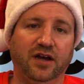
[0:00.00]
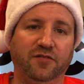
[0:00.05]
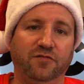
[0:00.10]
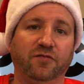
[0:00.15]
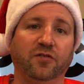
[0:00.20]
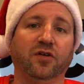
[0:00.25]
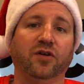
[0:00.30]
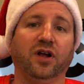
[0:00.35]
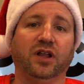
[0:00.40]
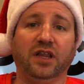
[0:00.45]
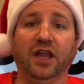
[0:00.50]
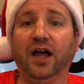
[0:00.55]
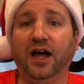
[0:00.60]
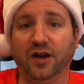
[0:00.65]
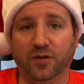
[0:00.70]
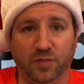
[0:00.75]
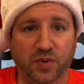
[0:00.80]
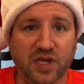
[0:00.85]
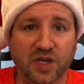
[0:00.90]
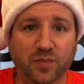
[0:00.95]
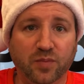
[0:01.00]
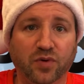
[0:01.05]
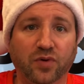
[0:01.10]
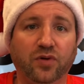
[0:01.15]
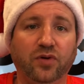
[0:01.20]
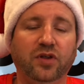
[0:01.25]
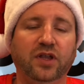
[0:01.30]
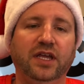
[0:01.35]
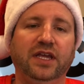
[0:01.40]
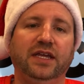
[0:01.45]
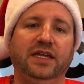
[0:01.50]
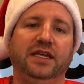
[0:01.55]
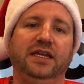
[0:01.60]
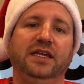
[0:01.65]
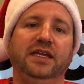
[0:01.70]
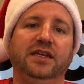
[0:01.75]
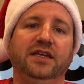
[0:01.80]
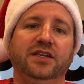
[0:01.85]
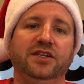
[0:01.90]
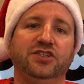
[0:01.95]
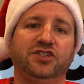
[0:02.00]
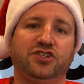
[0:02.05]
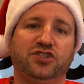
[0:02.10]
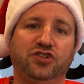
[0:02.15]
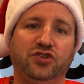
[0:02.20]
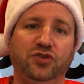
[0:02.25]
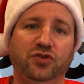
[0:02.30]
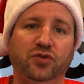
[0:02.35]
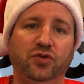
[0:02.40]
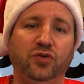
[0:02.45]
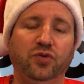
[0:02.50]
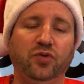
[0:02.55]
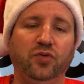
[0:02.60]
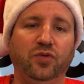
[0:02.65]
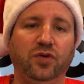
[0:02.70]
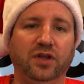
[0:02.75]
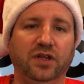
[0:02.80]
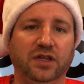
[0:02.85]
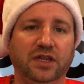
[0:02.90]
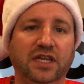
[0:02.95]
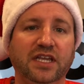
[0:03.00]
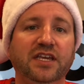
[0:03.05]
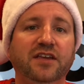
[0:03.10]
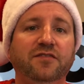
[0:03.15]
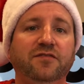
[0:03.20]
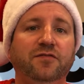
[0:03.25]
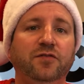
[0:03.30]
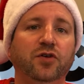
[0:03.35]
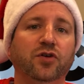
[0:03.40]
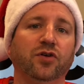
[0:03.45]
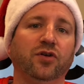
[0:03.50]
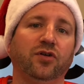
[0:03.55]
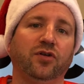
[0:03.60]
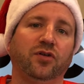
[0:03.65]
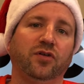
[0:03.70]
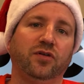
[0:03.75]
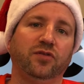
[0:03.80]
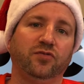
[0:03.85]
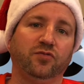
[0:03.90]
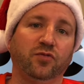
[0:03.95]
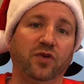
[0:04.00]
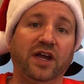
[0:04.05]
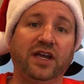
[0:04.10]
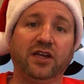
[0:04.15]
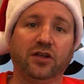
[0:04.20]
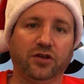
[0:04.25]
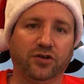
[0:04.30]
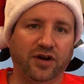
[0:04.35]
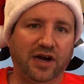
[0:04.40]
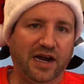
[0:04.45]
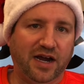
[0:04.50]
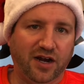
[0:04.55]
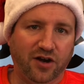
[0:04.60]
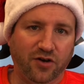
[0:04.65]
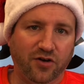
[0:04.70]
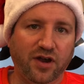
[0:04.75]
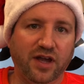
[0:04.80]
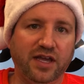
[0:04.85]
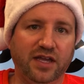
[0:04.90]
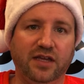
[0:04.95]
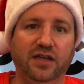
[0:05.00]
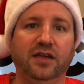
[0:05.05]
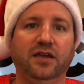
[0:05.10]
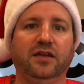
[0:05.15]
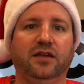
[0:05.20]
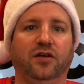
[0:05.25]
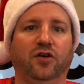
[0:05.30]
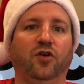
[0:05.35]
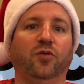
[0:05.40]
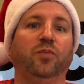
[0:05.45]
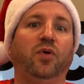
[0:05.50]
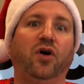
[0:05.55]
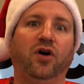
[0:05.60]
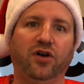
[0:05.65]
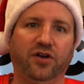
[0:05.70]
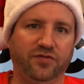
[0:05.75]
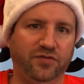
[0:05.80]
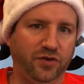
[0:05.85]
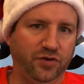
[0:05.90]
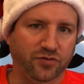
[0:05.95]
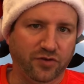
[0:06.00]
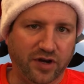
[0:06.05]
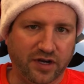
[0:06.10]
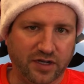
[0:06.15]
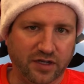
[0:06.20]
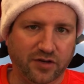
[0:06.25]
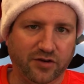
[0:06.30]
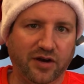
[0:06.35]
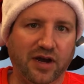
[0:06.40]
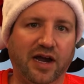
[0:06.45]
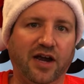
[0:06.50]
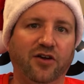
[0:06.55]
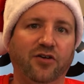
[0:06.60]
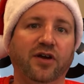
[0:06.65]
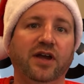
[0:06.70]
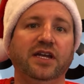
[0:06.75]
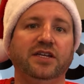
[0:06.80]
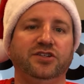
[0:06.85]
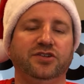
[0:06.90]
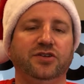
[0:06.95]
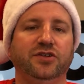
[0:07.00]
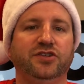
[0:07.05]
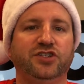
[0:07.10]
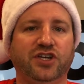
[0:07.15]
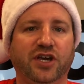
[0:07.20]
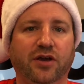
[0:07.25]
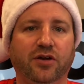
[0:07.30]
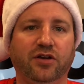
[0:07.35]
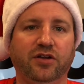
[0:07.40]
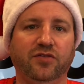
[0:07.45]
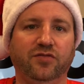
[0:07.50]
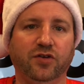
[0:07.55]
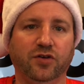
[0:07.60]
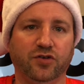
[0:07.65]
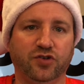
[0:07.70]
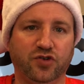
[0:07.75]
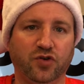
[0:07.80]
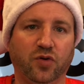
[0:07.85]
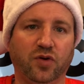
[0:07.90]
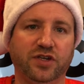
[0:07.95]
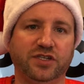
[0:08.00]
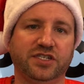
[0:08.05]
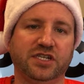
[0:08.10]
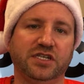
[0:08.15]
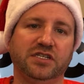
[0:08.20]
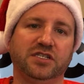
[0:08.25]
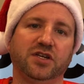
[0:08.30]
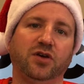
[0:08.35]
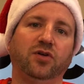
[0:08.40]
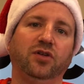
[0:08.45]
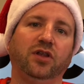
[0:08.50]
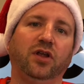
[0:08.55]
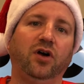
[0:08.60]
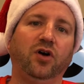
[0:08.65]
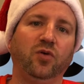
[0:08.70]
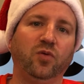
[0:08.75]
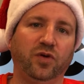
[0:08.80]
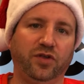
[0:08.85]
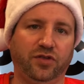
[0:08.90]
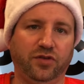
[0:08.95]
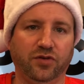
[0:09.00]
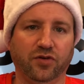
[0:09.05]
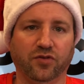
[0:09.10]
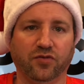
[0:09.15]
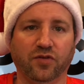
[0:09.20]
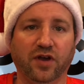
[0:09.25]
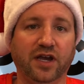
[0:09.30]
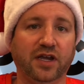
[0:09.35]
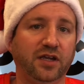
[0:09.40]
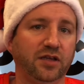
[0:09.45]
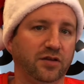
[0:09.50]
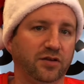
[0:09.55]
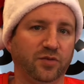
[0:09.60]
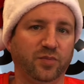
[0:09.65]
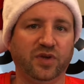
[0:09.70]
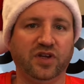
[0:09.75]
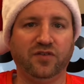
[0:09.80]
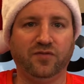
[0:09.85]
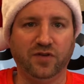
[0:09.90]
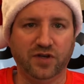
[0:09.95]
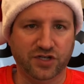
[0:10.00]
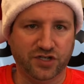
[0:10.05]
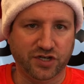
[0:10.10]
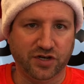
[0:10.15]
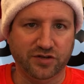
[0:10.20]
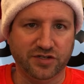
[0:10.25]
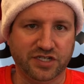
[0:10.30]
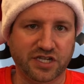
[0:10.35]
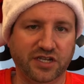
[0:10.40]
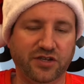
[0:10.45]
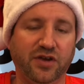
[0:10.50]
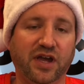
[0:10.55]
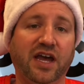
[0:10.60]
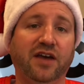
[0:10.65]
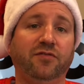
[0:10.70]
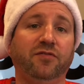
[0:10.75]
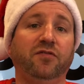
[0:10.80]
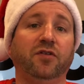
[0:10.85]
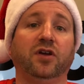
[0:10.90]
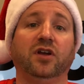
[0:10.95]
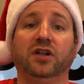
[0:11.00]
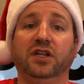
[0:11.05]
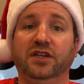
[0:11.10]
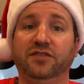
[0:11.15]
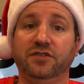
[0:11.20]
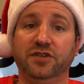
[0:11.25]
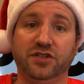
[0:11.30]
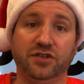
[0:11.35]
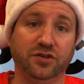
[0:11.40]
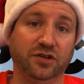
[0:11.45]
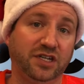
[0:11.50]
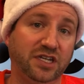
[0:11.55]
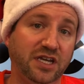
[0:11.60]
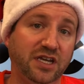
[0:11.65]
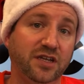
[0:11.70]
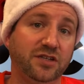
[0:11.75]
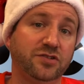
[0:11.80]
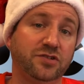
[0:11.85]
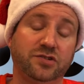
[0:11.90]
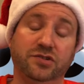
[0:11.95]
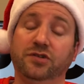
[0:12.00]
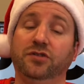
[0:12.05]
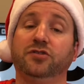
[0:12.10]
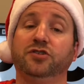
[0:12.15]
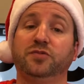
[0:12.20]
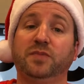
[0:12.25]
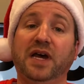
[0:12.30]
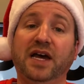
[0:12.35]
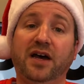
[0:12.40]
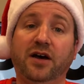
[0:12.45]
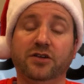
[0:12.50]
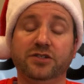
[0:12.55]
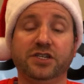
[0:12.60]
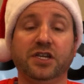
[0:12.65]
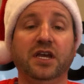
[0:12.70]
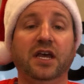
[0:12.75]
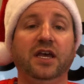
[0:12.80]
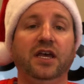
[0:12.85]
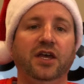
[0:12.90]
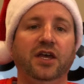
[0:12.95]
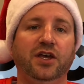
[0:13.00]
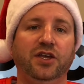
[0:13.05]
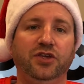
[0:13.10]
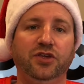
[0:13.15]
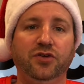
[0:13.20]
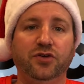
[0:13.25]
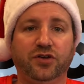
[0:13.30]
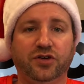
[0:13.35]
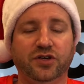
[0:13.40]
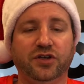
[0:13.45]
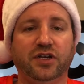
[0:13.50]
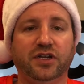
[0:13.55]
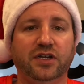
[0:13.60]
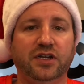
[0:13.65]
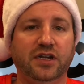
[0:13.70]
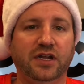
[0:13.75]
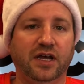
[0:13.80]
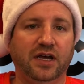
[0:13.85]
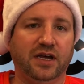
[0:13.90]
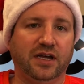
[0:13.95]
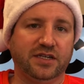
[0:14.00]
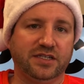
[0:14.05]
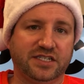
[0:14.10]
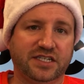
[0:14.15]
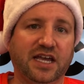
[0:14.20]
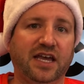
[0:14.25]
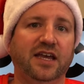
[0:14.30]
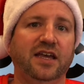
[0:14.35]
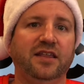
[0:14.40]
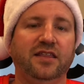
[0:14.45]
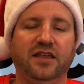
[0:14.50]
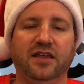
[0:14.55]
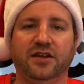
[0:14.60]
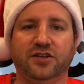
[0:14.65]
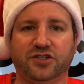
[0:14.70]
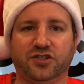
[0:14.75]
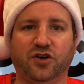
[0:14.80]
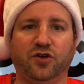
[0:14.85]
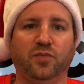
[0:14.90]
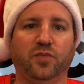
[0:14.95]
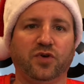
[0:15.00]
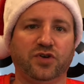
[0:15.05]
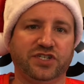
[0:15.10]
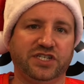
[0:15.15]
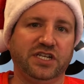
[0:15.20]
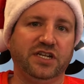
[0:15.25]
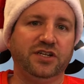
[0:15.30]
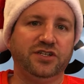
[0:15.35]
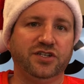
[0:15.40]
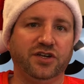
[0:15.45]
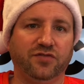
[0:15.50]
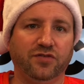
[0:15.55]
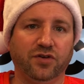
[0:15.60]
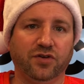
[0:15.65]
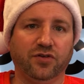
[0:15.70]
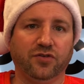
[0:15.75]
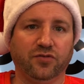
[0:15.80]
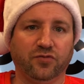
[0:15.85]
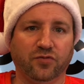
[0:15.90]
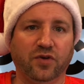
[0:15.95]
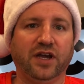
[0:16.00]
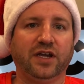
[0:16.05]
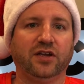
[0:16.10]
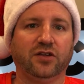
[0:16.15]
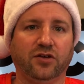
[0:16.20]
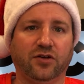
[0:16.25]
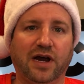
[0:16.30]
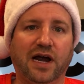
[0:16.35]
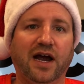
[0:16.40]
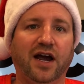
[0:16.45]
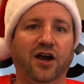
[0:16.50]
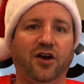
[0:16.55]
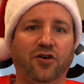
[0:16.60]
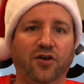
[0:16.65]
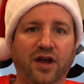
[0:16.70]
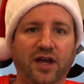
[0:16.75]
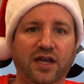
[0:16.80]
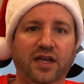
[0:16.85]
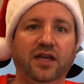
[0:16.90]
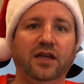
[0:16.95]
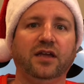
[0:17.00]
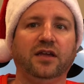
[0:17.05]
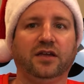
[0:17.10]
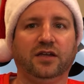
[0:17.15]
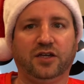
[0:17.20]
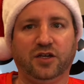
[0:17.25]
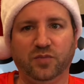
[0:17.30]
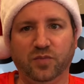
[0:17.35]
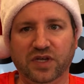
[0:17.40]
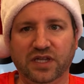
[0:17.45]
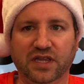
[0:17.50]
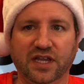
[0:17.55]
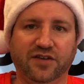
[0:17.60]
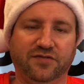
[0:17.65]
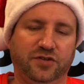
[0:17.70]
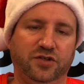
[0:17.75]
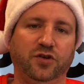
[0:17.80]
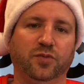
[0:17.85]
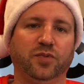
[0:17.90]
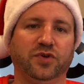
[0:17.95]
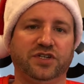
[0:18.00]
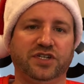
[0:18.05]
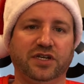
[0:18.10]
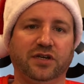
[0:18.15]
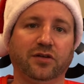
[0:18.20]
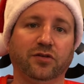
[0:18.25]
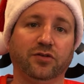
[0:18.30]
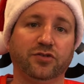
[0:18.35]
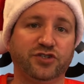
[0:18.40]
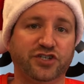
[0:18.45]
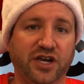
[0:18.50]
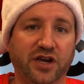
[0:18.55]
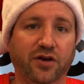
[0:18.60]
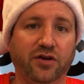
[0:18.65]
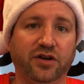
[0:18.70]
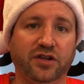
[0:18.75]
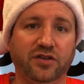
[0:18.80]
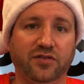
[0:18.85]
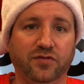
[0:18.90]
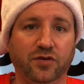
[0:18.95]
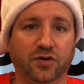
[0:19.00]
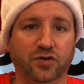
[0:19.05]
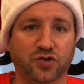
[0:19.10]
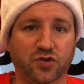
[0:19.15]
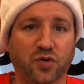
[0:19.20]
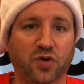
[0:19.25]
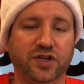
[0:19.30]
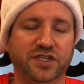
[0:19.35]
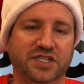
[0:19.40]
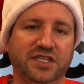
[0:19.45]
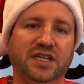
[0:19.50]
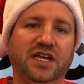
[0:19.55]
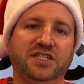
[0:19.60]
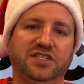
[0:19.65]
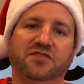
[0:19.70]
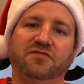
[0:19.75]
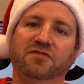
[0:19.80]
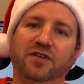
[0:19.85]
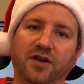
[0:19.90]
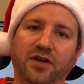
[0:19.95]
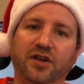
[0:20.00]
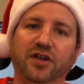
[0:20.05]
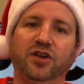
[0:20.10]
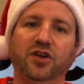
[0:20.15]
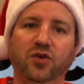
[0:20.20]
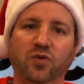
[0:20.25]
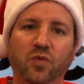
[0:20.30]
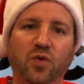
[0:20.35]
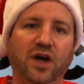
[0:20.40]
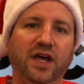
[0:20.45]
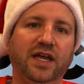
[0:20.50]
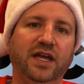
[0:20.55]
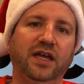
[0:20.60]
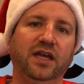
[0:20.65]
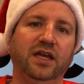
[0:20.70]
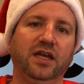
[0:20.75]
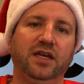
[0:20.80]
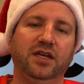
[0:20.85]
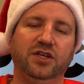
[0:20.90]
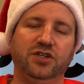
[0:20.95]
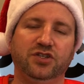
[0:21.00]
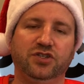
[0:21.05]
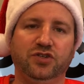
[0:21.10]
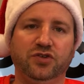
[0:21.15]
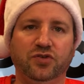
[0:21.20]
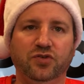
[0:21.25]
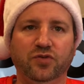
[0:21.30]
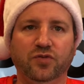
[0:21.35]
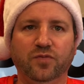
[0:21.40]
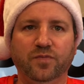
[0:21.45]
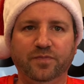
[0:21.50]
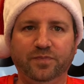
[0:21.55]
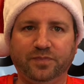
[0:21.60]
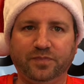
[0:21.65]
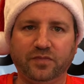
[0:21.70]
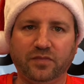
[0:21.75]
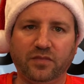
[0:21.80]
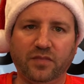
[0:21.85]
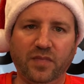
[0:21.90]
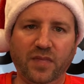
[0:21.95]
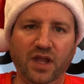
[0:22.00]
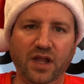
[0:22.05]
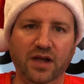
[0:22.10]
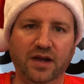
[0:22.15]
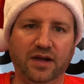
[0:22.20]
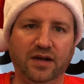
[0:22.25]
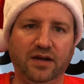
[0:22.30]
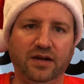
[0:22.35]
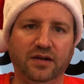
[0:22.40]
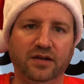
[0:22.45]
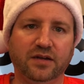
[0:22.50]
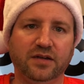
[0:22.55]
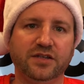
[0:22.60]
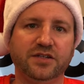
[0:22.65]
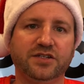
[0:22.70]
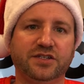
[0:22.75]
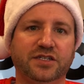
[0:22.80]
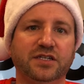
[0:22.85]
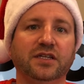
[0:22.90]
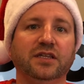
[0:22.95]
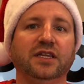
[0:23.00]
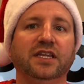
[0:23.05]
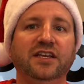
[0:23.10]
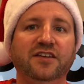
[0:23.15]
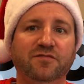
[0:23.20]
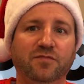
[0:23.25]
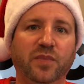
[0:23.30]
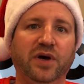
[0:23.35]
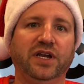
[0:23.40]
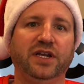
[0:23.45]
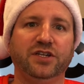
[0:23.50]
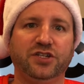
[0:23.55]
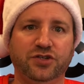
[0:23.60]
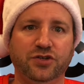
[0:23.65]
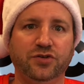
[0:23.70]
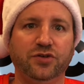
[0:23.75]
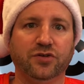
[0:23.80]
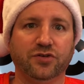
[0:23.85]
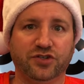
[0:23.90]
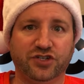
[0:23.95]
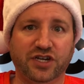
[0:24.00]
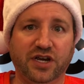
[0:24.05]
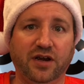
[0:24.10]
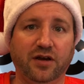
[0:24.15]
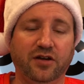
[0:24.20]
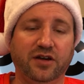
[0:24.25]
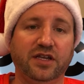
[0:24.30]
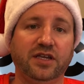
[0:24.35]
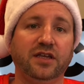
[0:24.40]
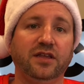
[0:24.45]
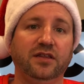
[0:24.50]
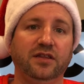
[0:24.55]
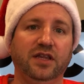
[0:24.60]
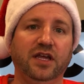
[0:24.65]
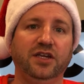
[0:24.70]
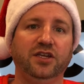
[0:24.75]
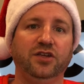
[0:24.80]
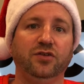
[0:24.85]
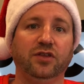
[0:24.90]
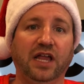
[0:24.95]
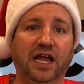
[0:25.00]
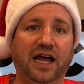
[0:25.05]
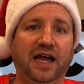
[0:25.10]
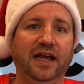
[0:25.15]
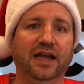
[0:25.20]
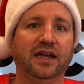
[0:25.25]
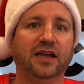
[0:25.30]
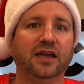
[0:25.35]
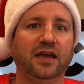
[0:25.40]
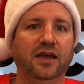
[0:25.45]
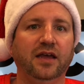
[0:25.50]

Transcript: for a lot of people is to leave your regular IRA or part of your regular IRA to a charity of your choice. And so along with your regular beneficiaries that you have, if you're going to leave it to your kids or to your spouse, you could say that a certain percentage of your regular IRA could be left to a particular charity of your choice. And that's a very good way to leave money to your charity that you like,